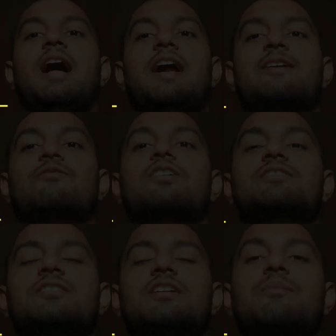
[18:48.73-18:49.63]
And
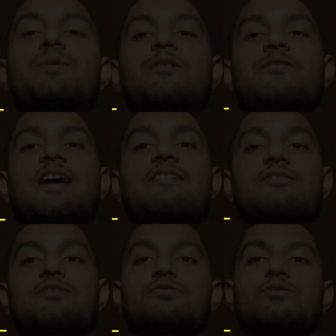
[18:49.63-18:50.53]
once the number
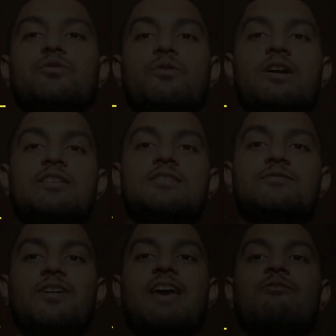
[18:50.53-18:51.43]
5, what this
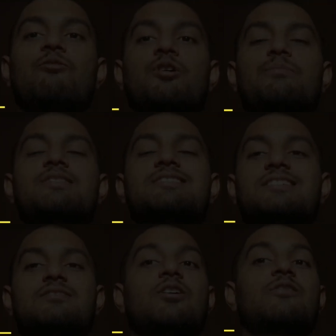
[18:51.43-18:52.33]
5 over means
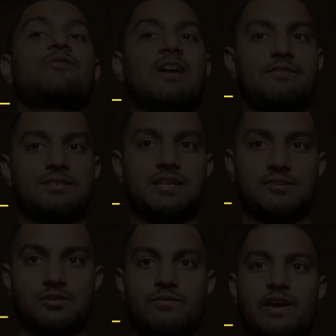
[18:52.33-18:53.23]
is not 5
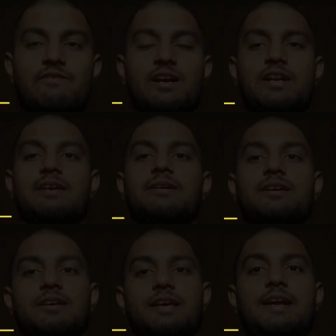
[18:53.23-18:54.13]
sticks or 5
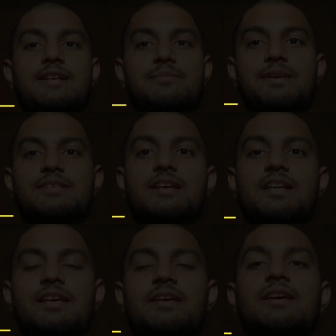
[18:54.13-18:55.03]
candies.
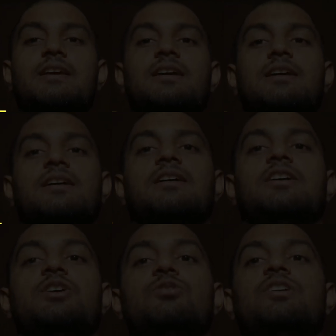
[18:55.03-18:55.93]
Basically
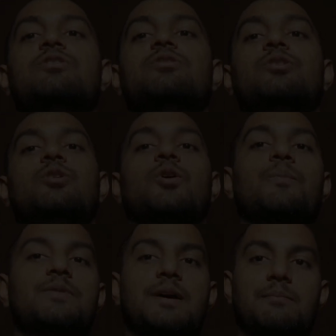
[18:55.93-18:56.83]
you need to
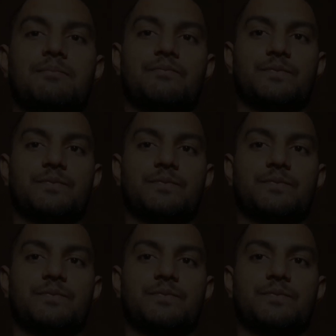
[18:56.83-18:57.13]
group them.